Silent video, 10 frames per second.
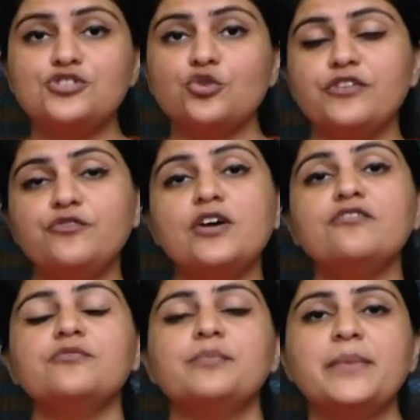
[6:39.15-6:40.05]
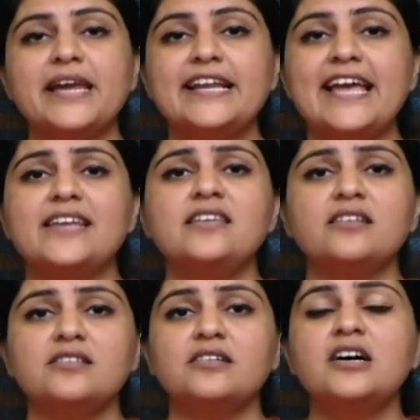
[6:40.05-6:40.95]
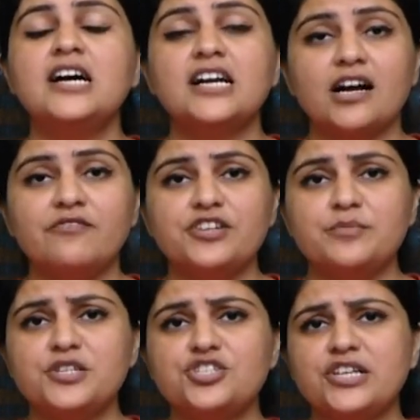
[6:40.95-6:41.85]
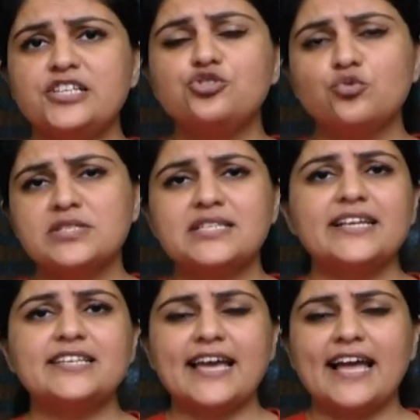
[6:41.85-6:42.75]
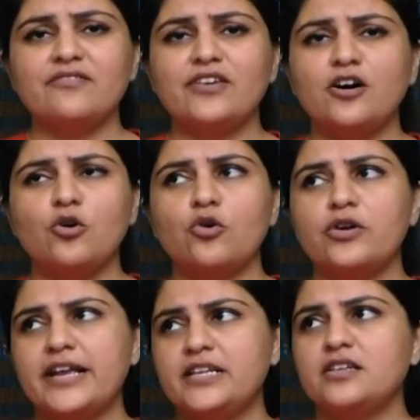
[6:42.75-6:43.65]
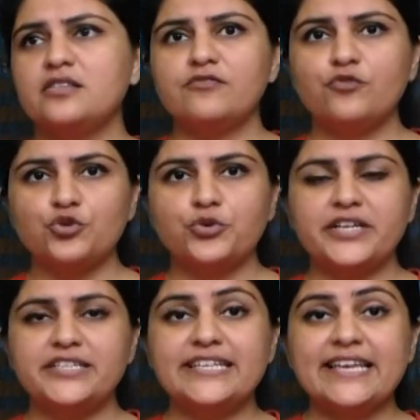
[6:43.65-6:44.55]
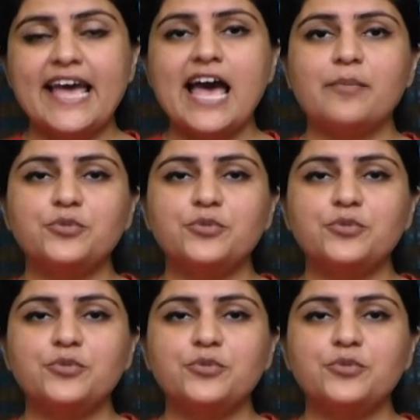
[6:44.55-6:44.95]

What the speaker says: So if you have made any other cover image in tools like Canva or any other photo editing app,